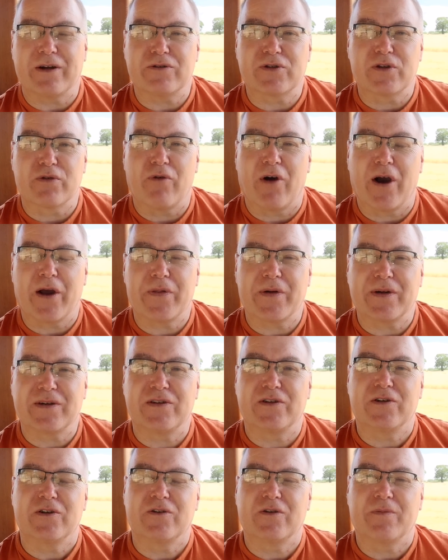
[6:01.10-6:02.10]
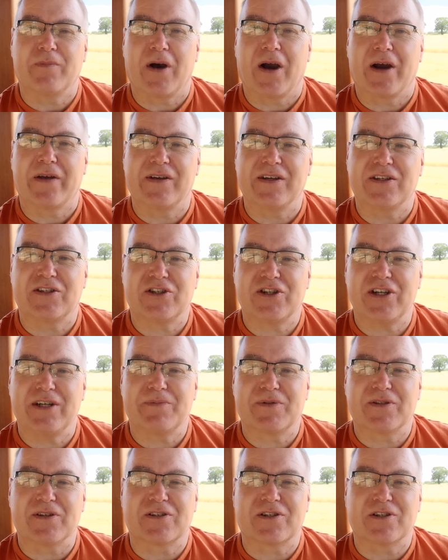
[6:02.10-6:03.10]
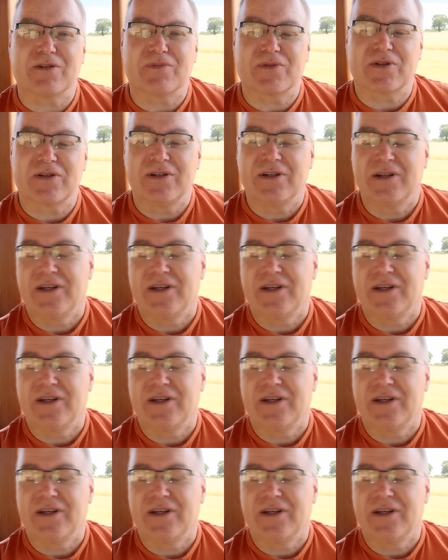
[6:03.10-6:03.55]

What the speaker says: that it was the right thing to do to buy these cheap systems.